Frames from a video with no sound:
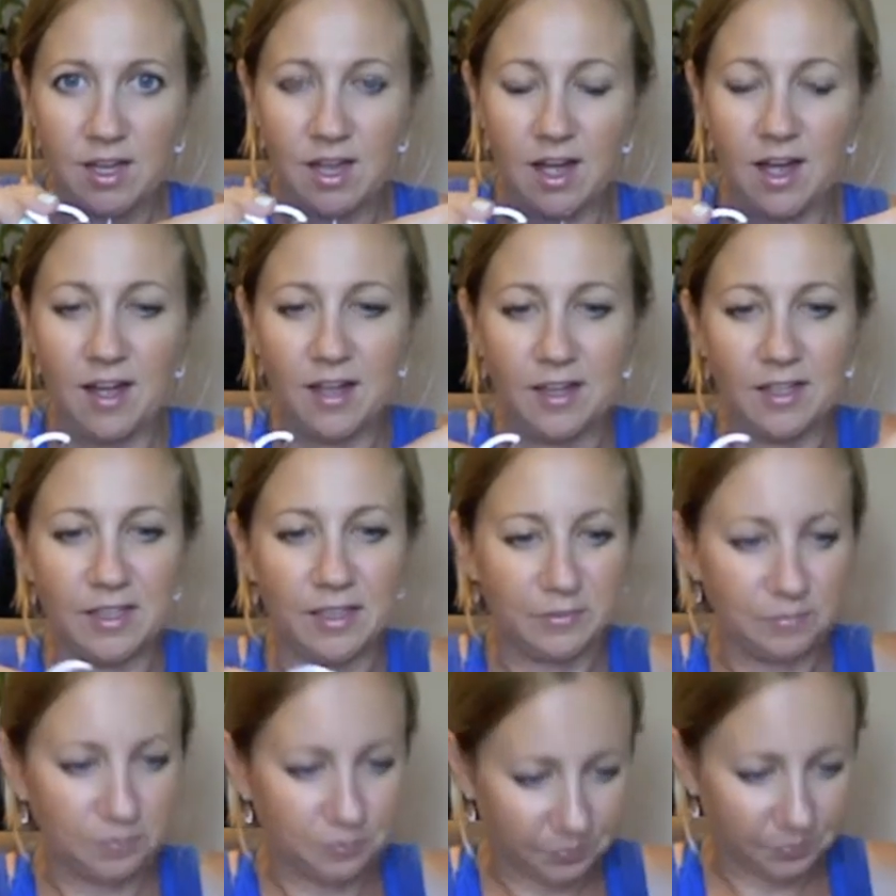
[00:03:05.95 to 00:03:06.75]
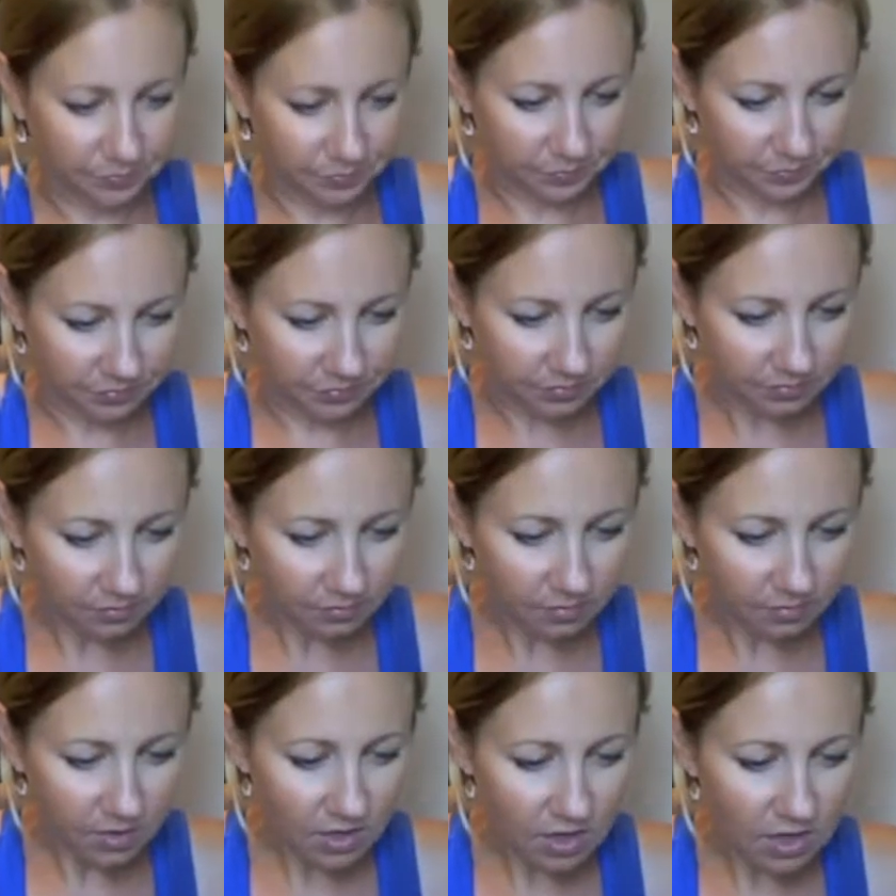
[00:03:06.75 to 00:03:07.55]

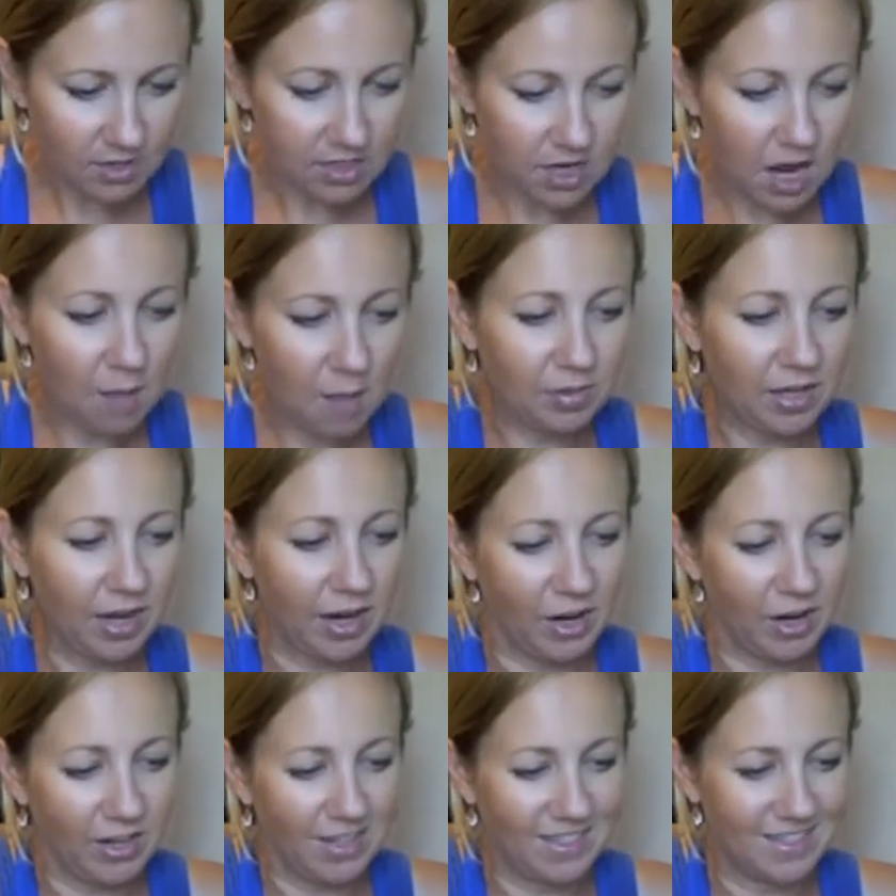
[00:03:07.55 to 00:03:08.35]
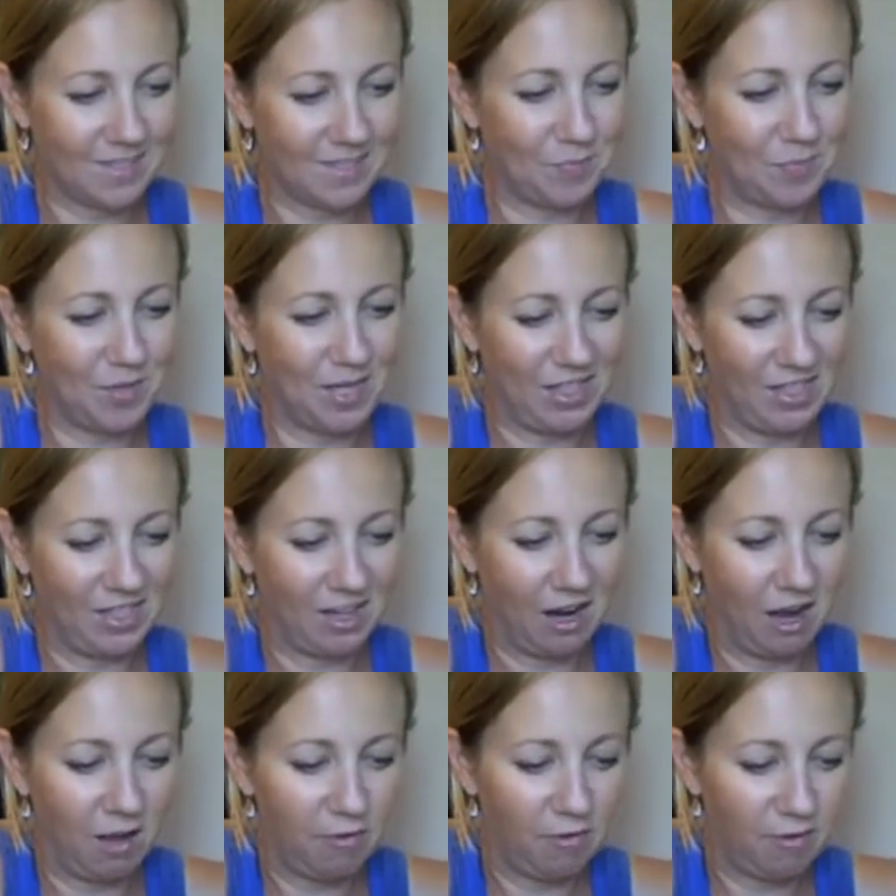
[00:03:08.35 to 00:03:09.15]
top layer is
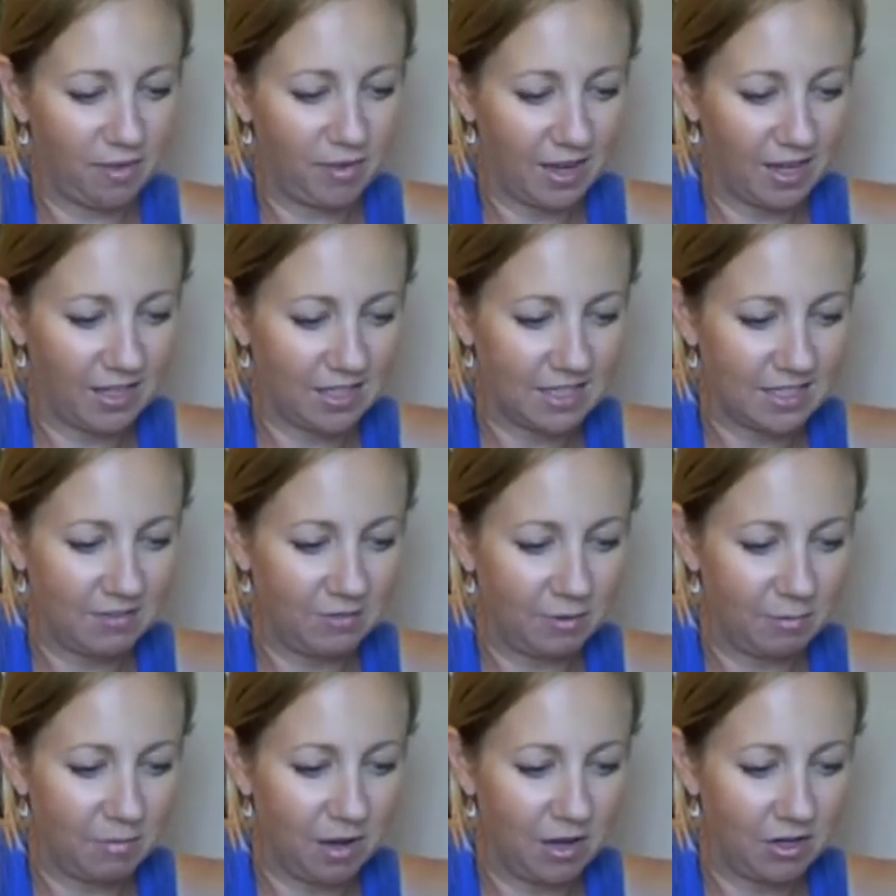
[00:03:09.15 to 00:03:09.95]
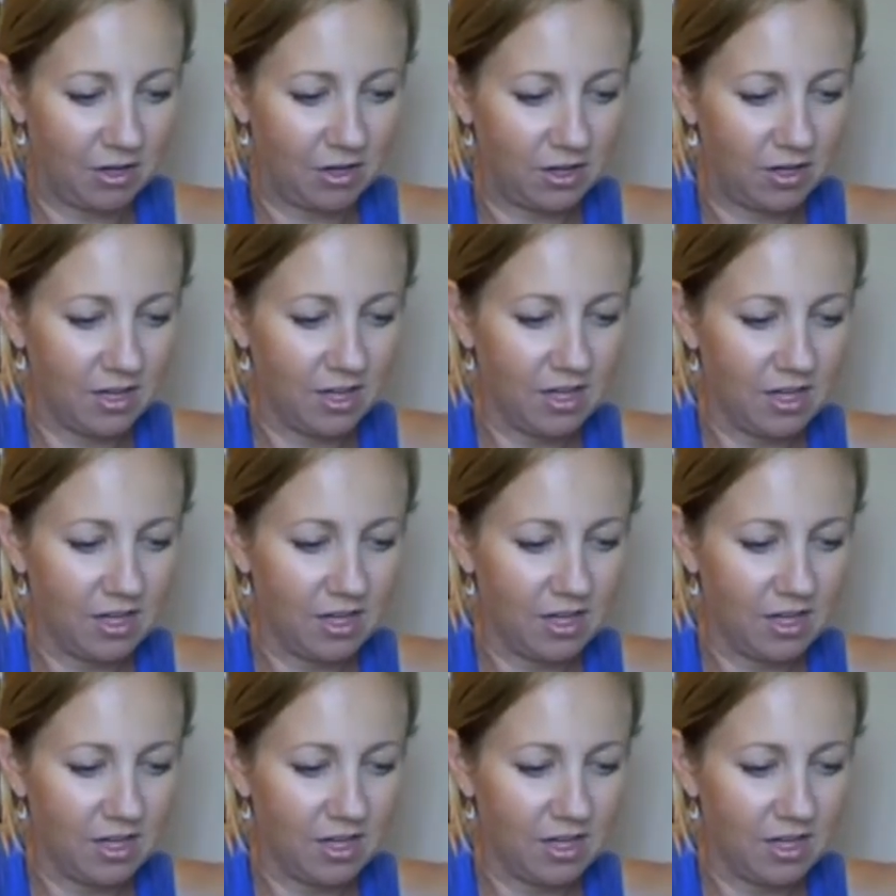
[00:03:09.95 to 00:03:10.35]
peeling off, and that's even better.